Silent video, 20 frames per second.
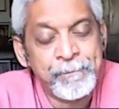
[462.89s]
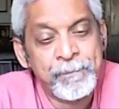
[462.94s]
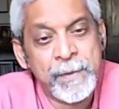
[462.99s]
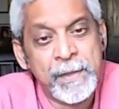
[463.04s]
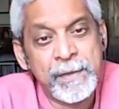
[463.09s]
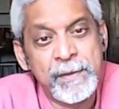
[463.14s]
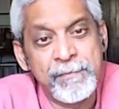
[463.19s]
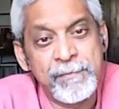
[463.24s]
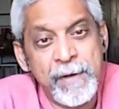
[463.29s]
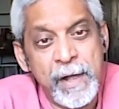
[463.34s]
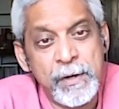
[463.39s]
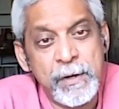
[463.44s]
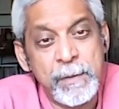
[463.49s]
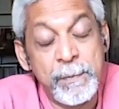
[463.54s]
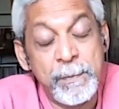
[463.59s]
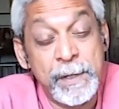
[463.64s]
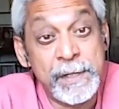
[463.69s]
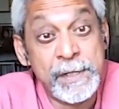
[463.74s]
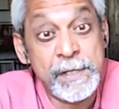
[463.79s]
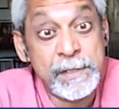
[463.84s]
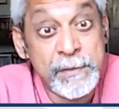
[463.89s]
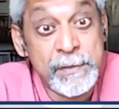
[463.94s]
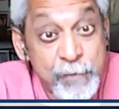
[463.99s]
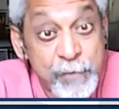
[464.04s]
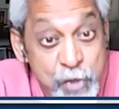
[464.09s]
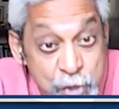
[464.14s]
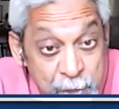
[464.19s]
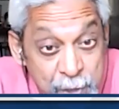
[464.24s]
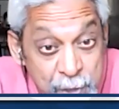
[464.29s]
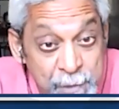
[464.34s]
Mm. The vulnerabilities of
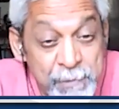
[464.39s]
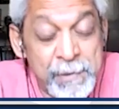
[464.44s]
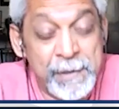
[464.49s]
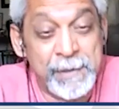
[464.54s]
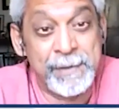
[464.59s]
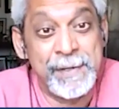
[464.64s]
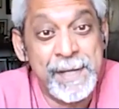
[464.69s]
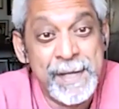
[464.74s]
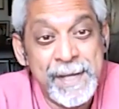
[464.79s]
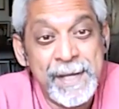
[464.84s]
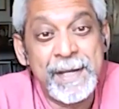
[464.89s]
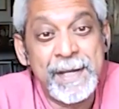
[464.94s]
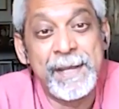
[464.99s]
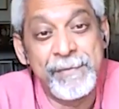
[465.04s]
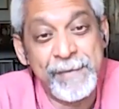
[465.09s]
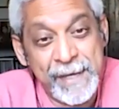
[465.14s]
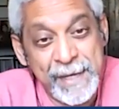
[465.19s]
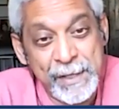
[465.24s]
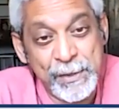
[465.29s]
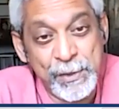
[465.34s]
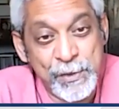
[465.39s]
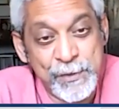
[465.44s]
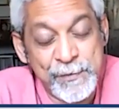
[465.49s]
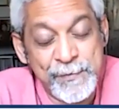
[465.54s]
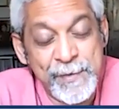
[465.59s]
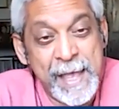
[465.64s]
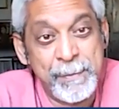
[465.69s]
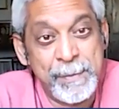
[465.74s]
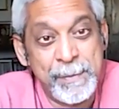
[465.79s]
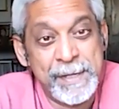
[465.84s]
children living in those
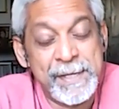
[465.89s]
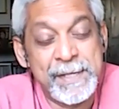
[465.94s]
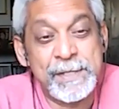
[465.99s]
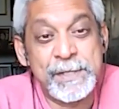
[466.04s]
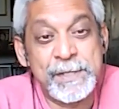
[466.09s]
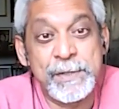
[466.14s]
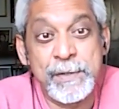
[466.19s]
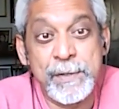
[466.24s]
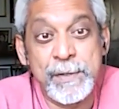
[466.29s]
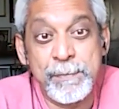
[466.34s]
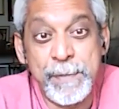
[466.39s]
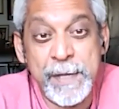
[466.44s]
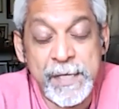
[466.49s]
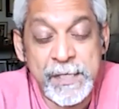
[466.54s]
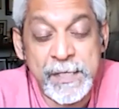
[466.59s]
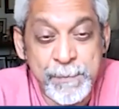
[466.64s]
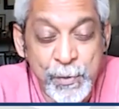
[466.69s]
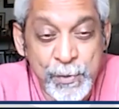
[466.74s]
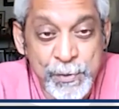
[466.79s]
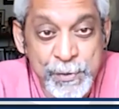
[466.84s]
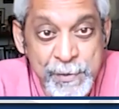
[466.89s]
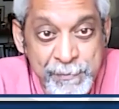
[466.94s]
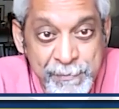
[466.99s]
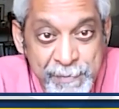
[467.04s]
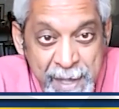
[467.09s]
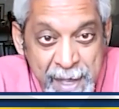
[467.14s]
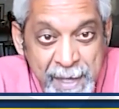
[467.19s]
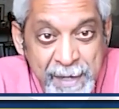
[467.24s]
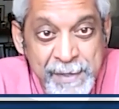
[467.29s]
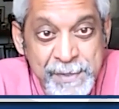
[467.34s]
families to be exposed to
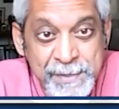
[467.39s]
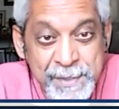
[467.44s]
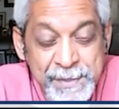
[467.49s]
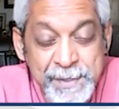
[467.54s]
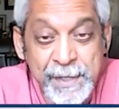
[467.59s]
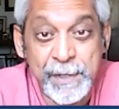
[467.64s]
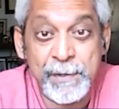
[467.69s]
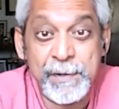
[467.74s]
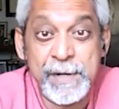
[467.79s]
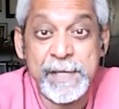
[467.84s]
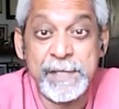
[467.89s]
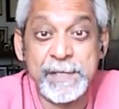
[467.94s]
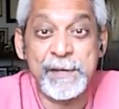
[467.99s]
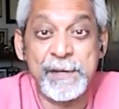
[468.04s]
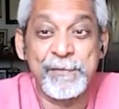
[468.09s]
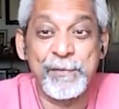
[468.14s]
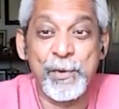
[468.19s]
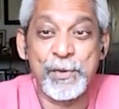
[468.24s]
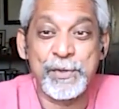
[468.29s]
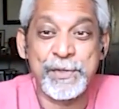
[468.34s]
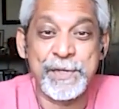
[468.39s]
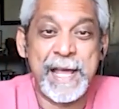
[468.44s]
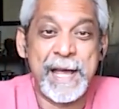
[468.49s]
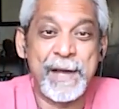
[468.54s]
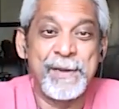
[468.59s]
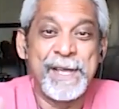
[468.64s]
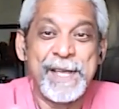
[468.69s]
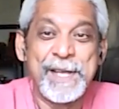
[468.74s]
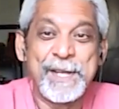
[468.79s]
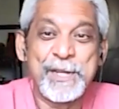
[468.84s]
violence has increased. And of course,
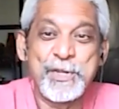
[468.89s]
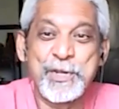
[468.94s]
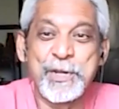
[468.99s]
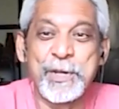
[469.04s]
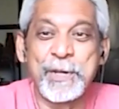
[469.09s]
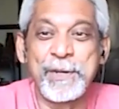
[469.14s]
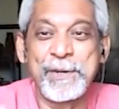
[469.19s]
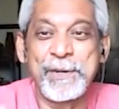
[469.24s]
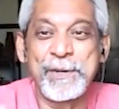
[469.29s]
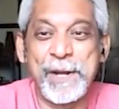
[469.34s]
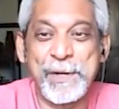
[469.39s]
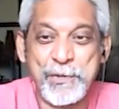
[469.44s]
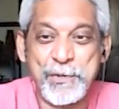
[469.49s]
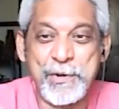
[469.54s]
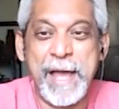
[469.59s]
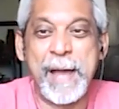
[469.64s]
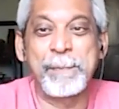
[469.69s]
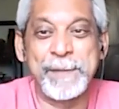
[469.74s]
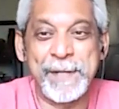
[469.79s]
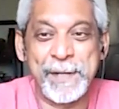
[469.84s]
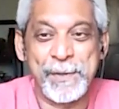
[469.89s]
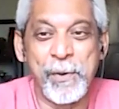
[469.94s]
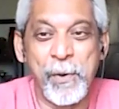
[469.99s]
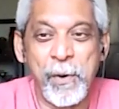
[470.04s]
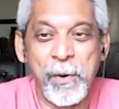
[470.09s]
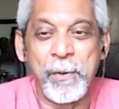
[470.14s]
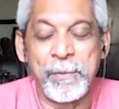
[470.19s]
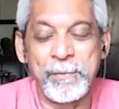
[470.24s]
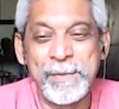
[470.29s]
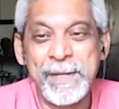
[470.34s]
now children are trapped at
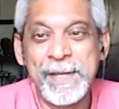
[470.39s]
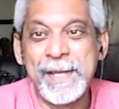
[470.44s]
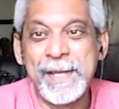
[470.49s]
home,